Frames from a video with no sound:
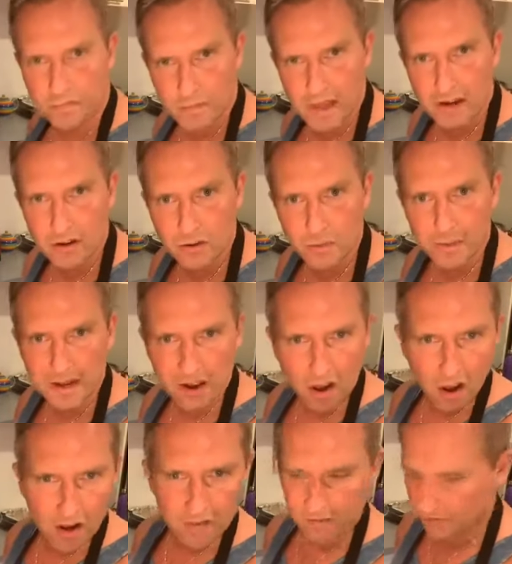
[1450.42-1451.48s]
how long have we been
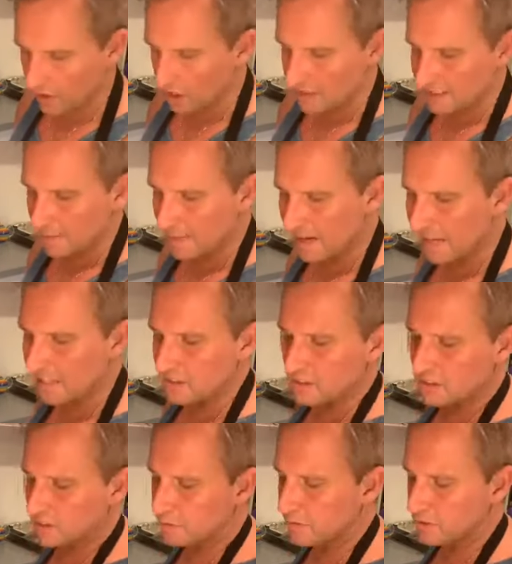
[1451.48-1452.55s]
live? 30
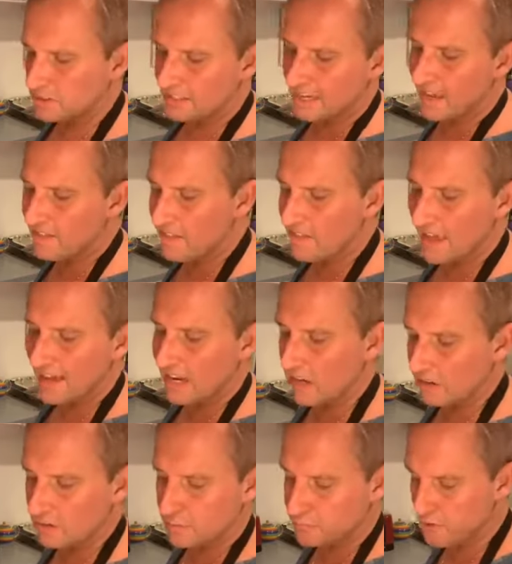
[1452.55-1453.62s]
minutes to put together. That
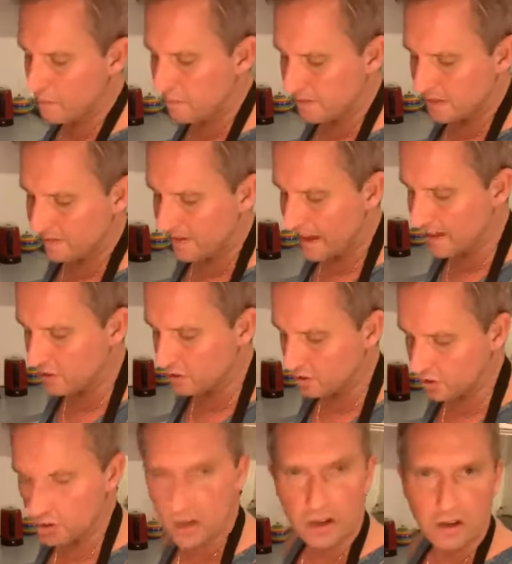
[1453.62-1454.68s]
includes prepping the veg
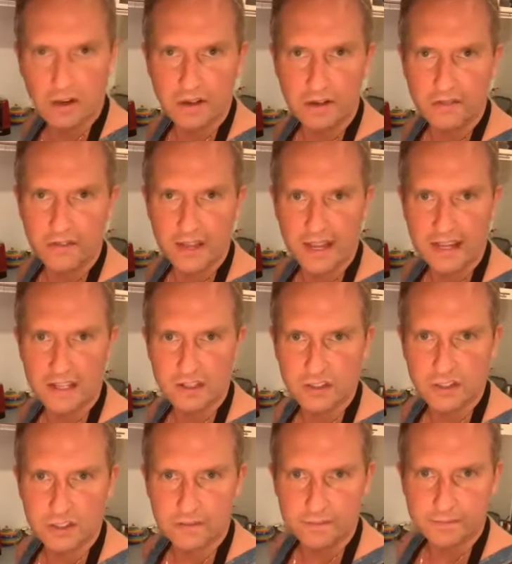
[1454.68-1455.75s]
and
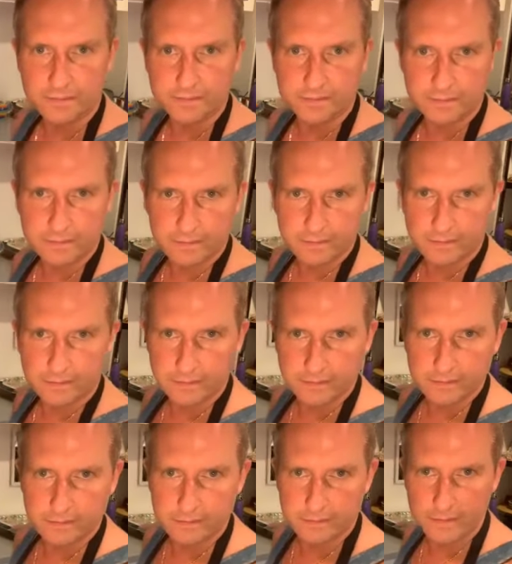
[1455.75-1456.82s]
things.
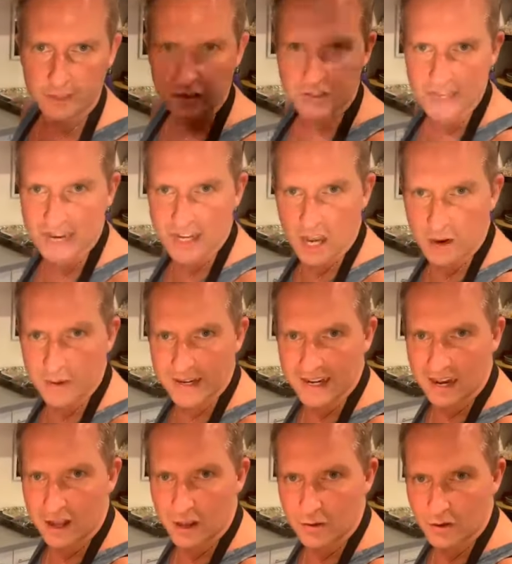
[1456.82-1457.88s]
Jack Owen,
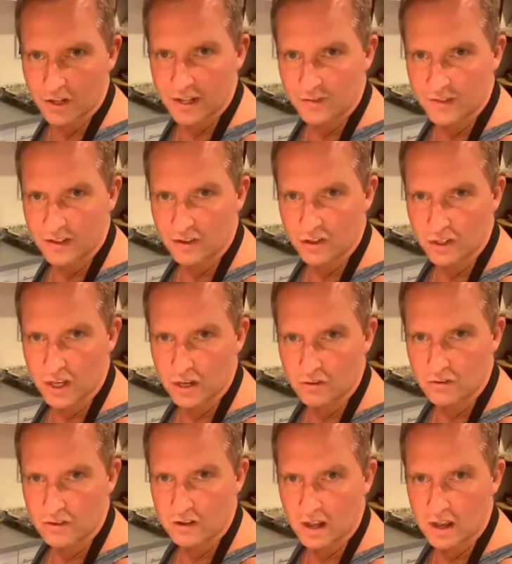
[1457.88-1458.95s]
hello, good evening to you.
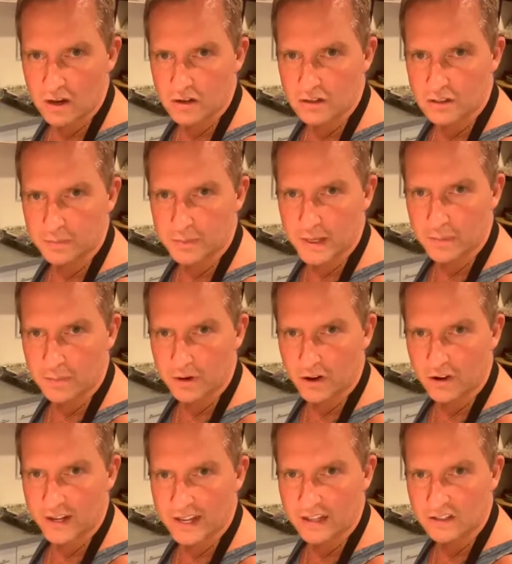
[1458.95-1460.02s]
There's loads of people
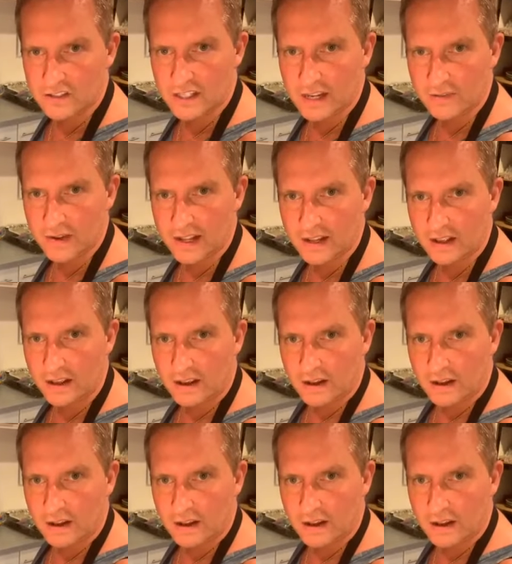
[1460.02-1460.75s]
on here this evening.